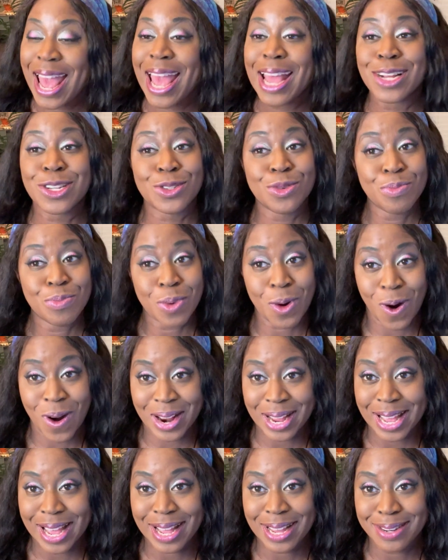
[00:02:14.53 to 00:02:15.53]
and to
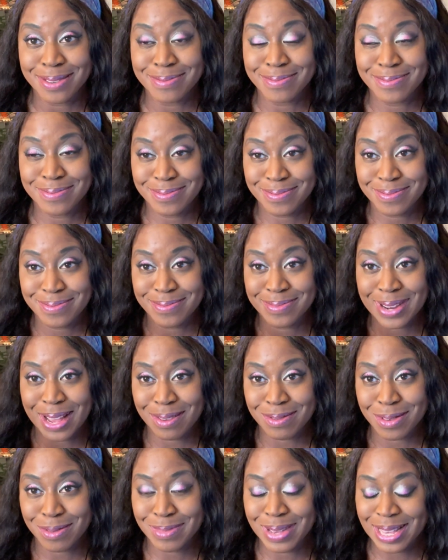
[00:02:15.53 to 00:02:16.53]
park at.
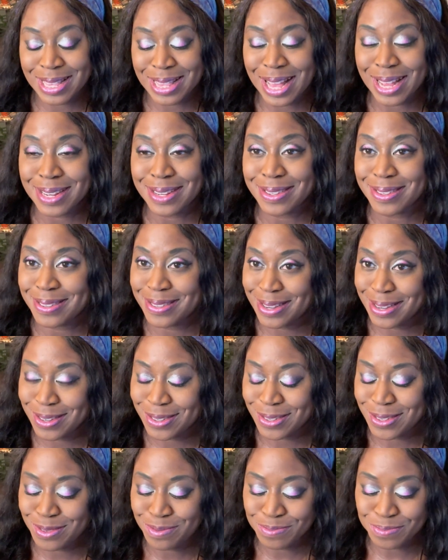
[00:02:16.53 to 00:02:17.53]
I have to make that
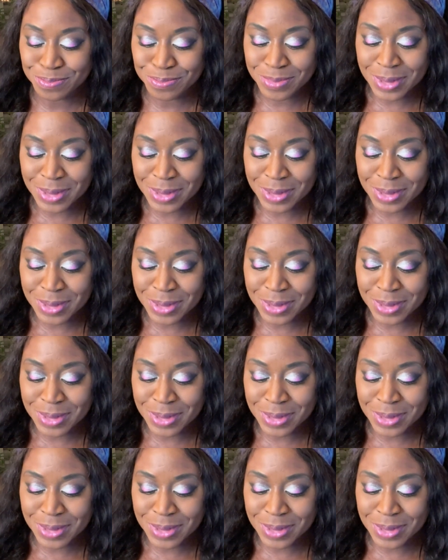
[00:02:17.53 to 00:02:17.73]
distinction.